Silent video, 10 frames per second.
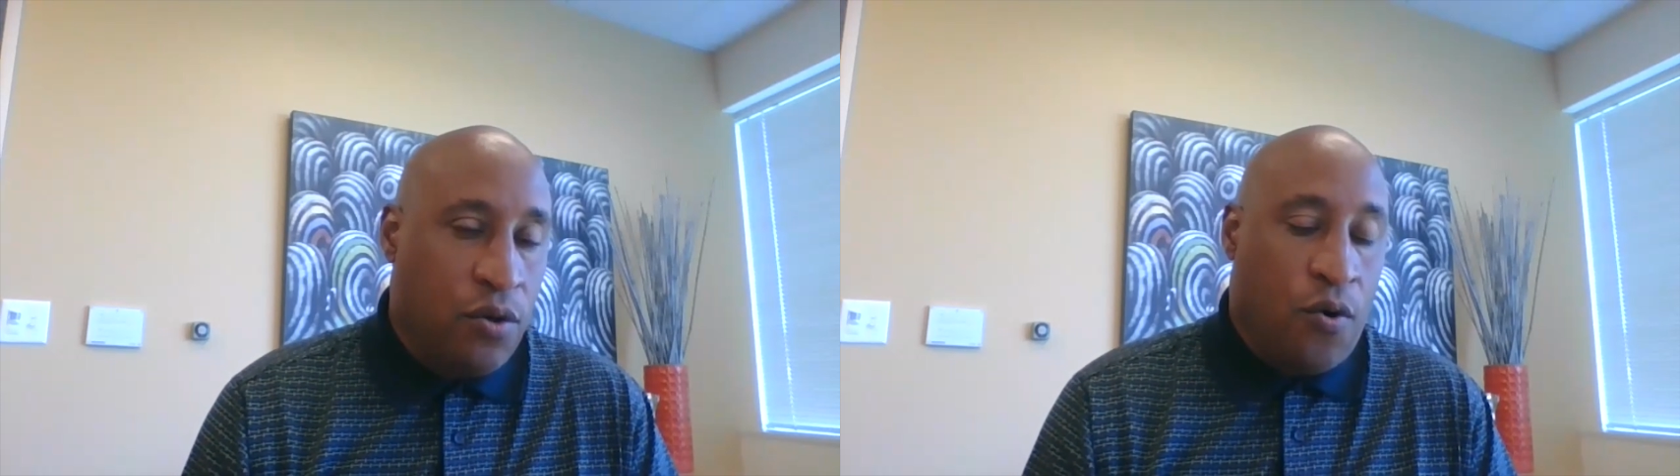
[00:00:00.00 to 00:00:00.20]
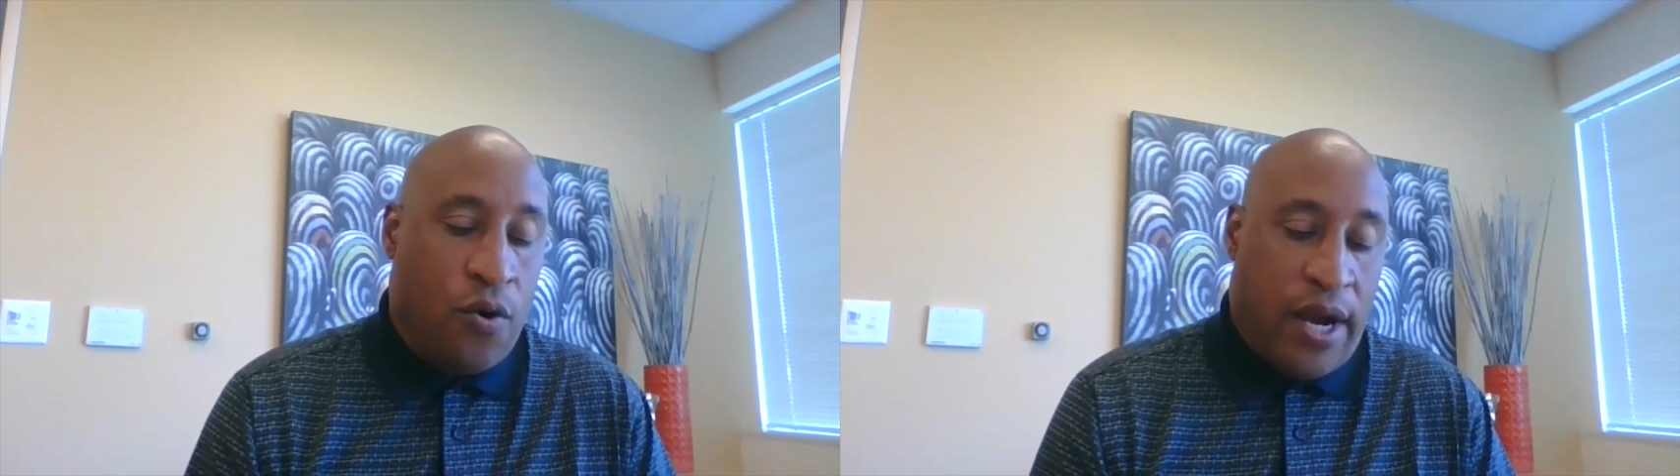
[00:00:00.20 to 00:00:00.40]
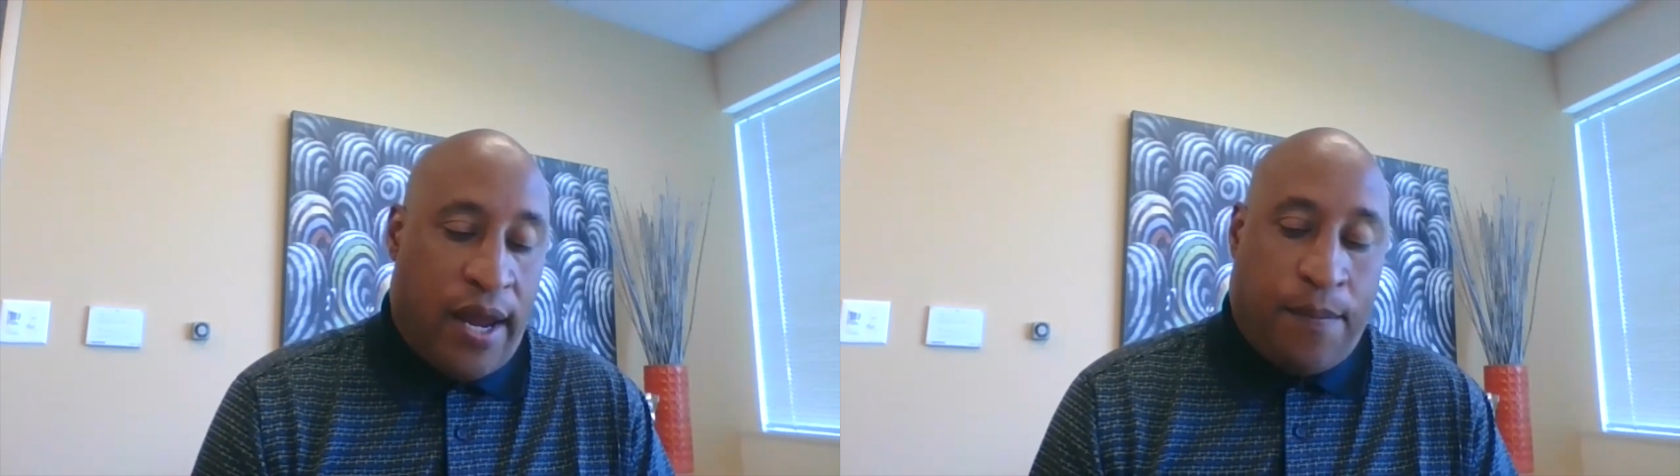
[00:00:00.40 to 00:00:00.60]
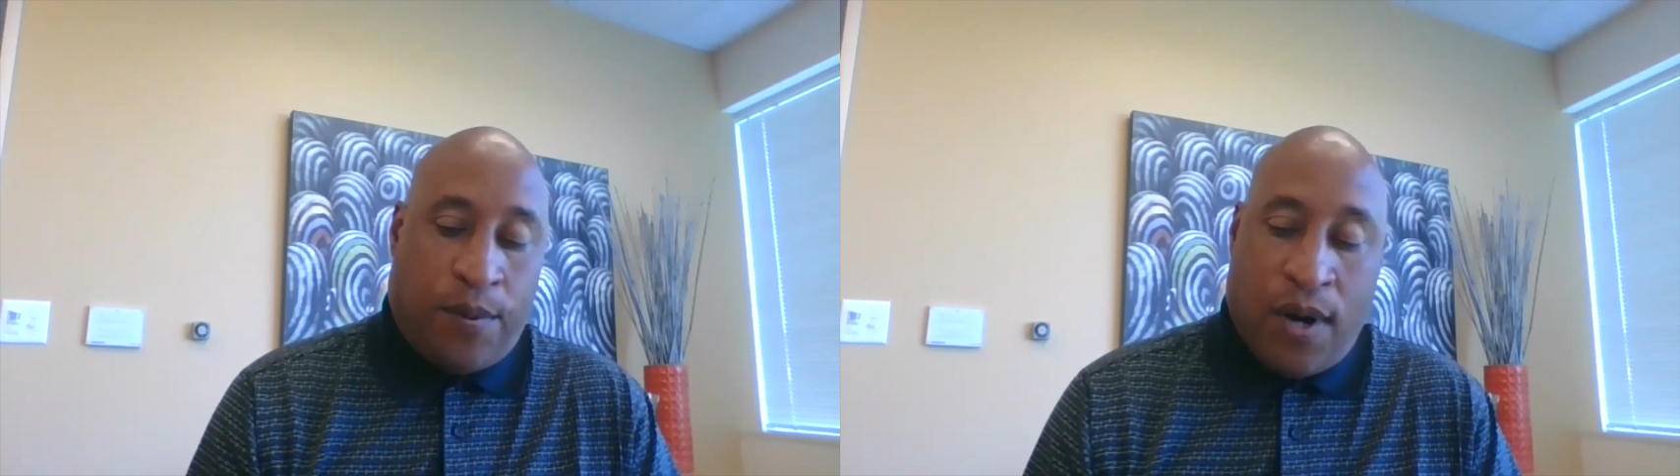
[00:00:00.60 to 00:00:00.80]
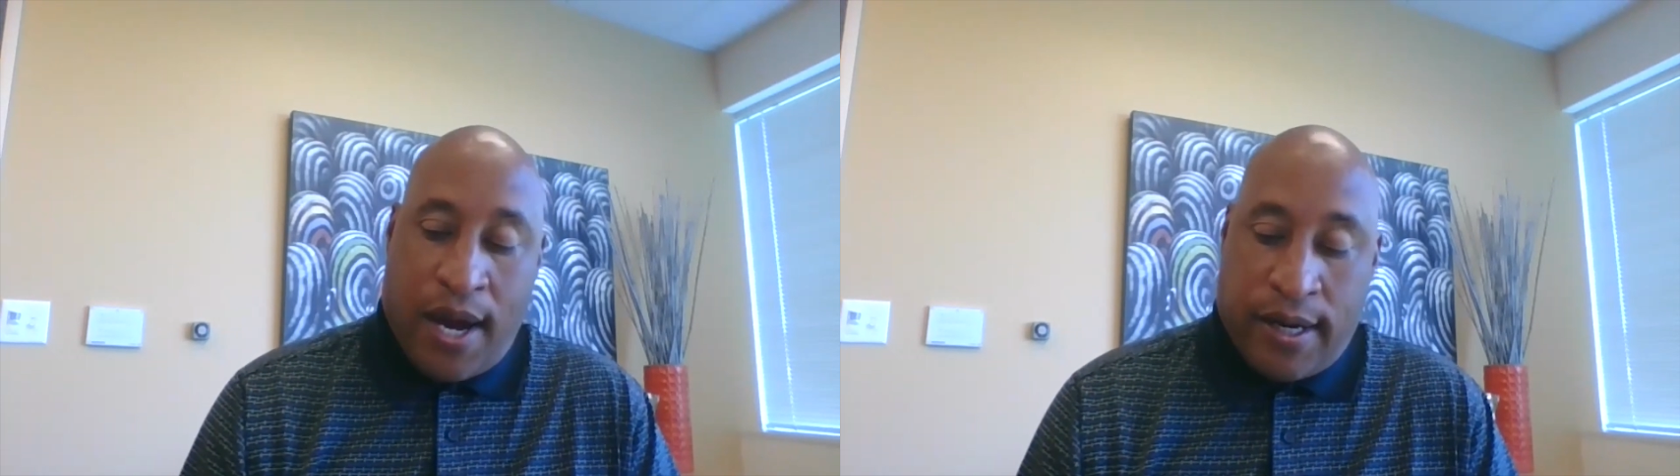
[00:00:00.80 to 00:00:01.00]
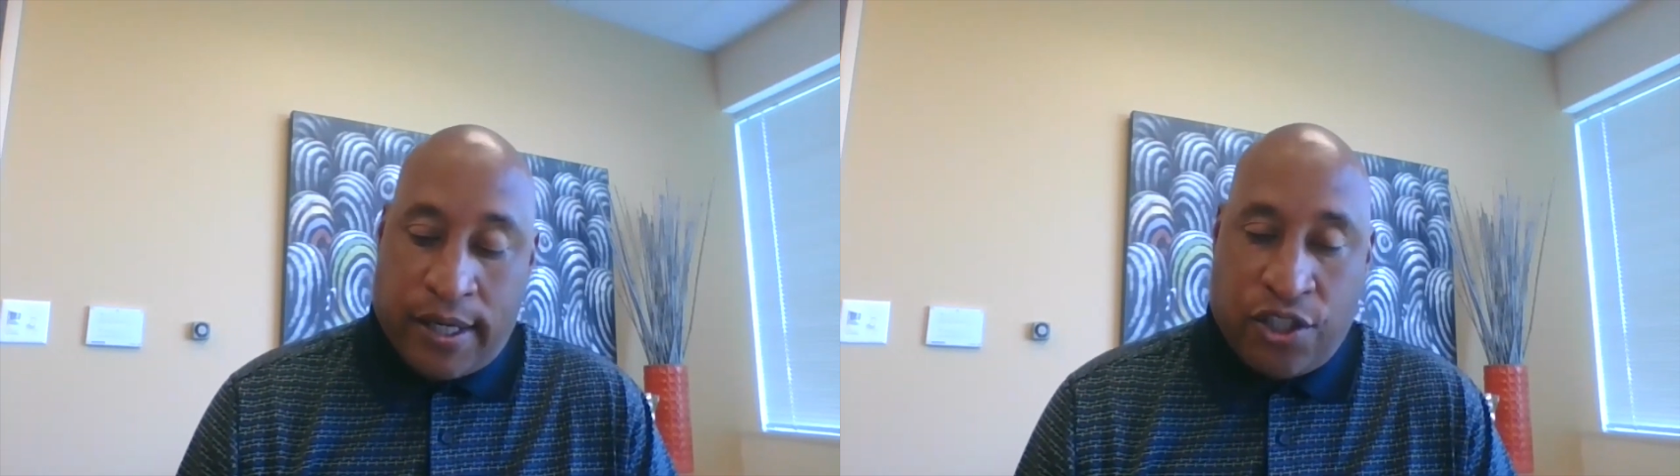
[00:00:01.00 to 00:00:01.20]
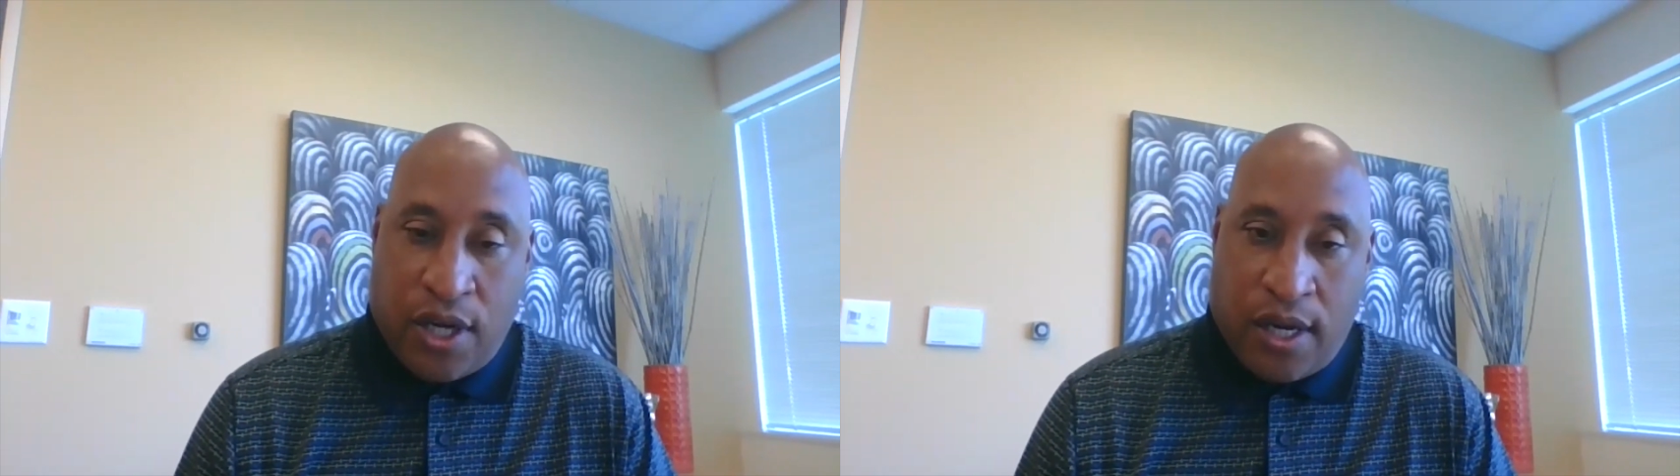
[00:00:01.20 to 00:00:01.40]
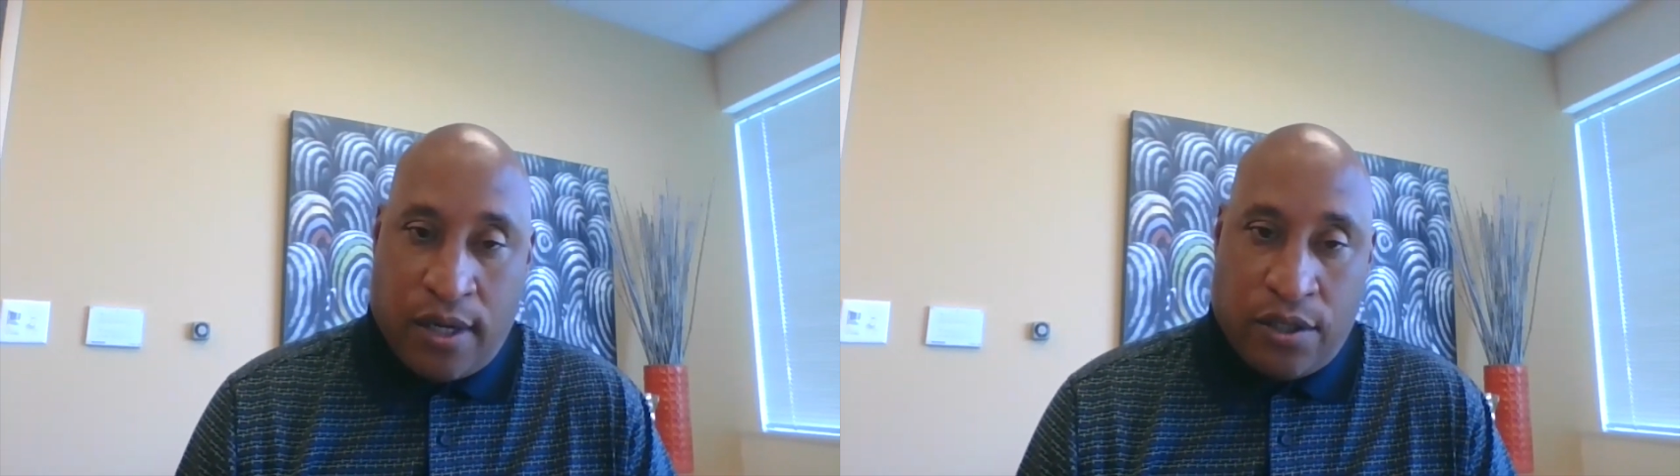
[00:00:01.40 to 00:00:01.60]
or a product
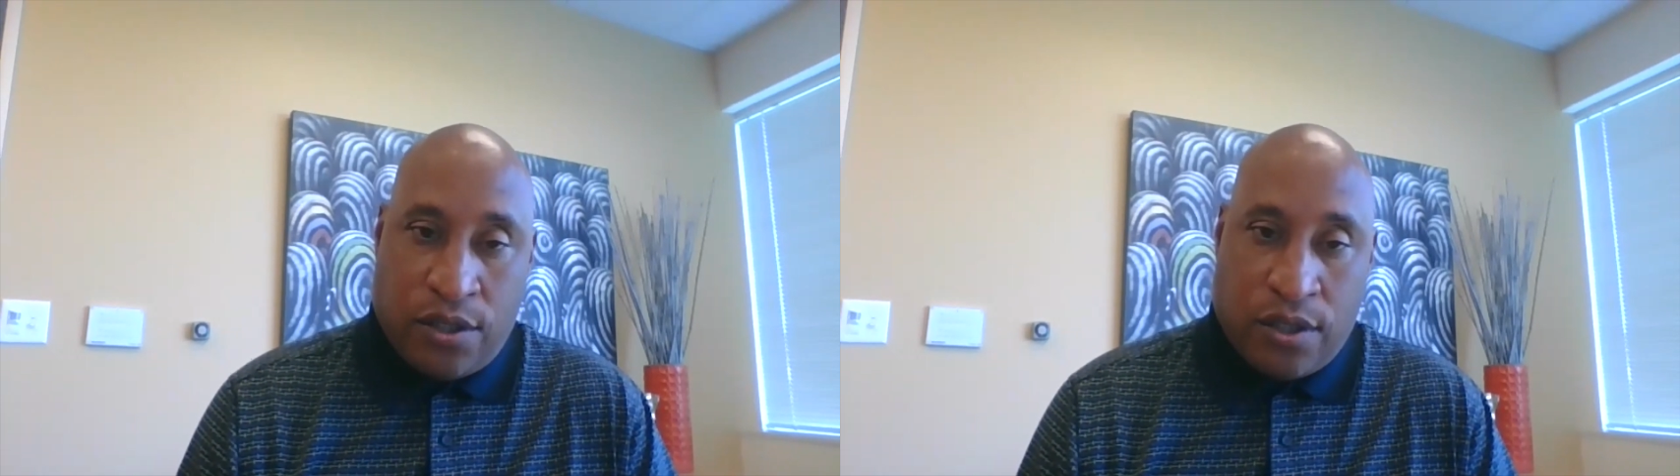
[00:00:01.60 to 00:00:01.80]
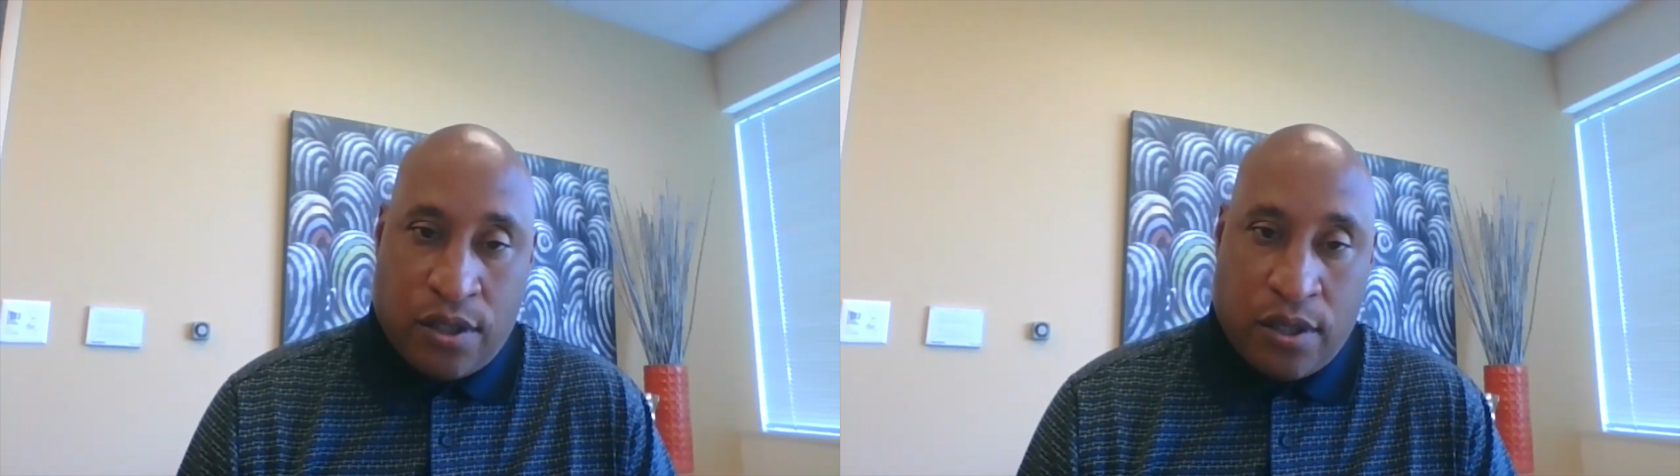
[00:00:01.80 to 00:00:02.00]
change,